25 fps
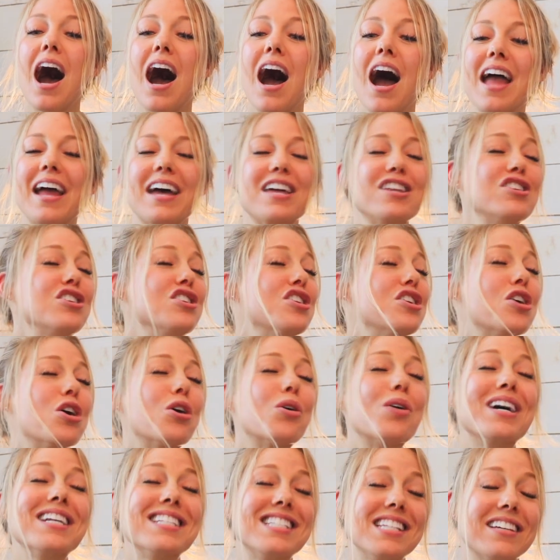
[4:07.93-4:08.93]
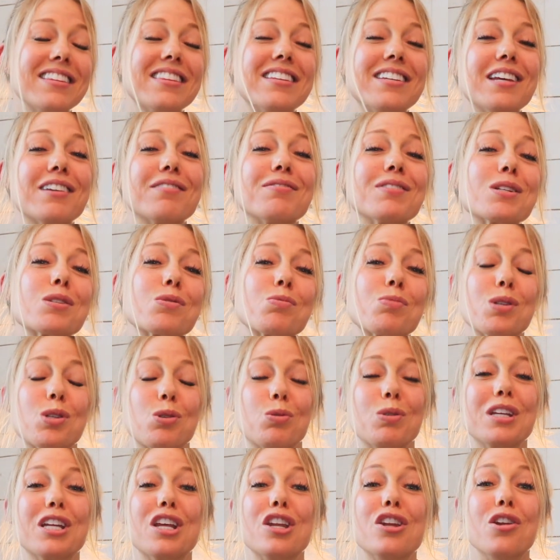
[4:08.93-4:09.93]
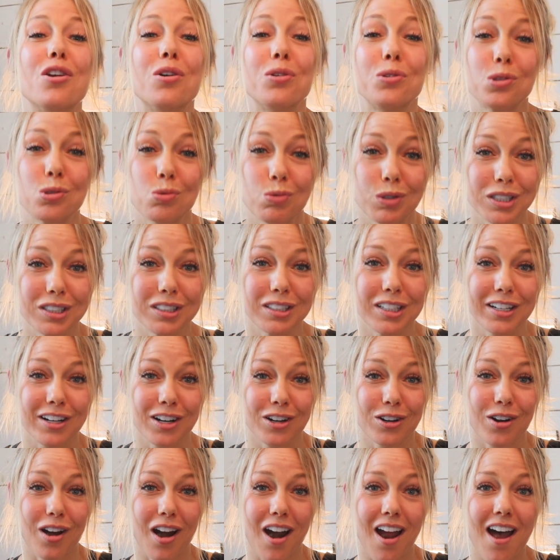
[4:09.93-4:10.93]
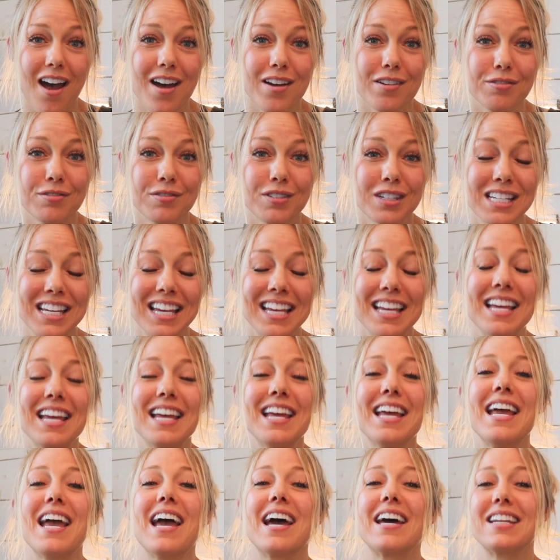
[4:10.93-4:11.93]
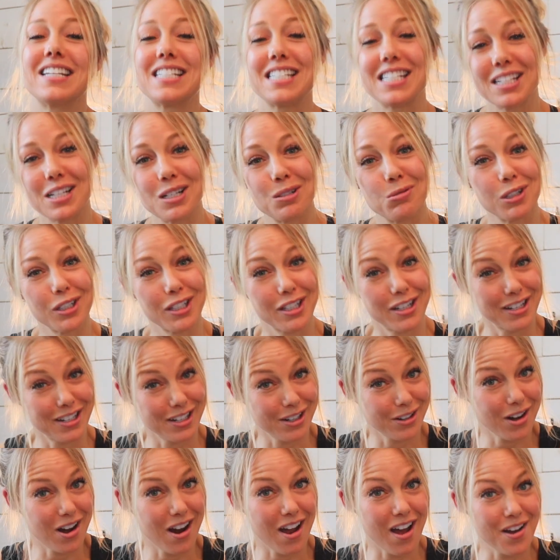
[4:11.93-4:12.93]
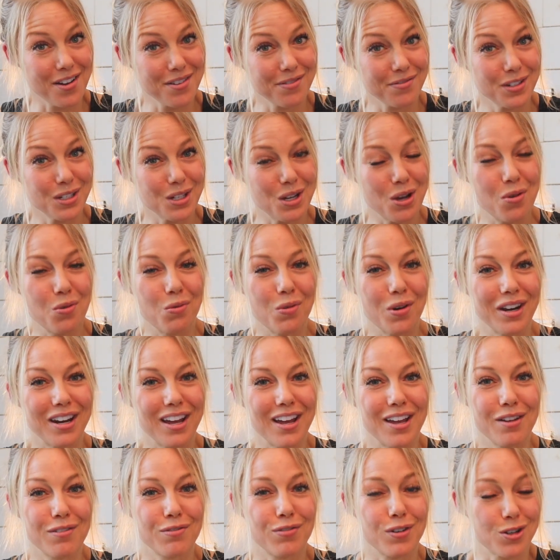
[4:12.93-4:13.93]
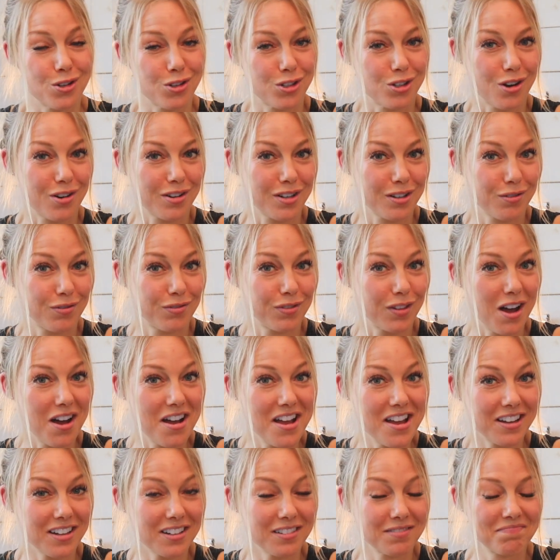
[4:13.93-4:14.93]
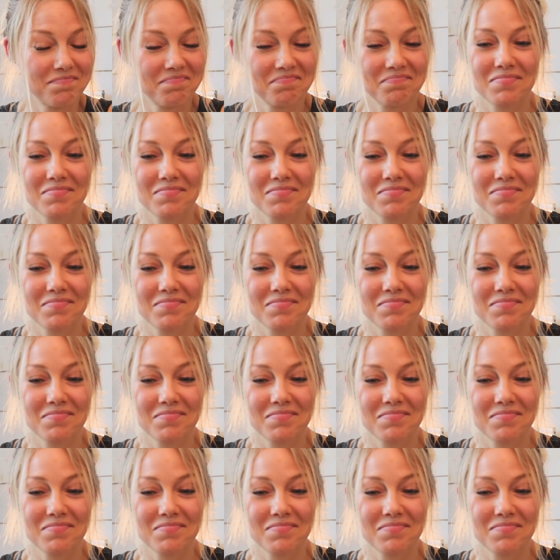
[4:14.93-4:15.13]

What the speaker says: I had no idea the difference between a nose wheel aircraft and a tailwheel aircraft when I first started flying.